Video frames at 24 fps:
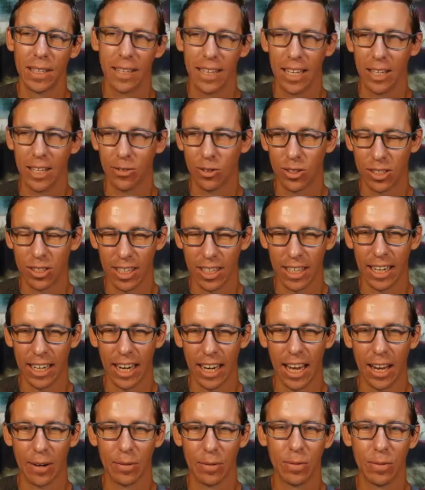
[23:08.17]
interesting
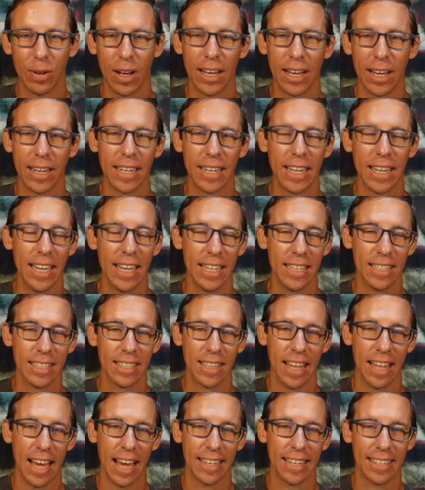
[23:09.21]
and fun is
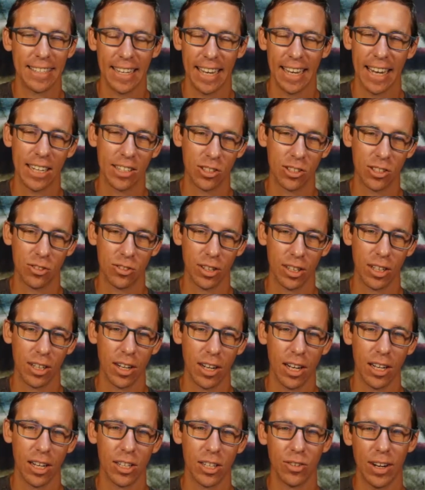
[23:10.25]
that texture and
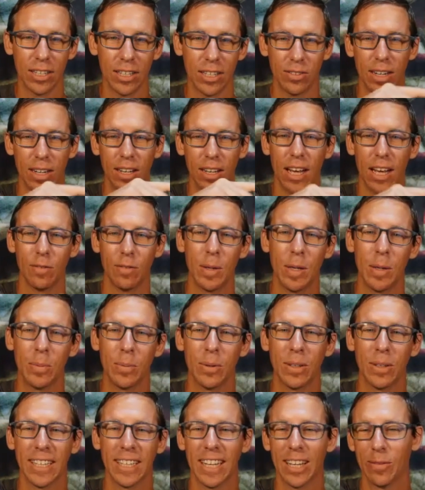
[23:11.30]
contrast right a lot of
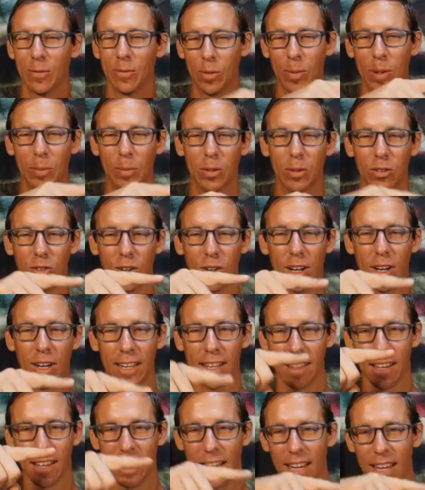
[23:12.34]
people again for people who are drawing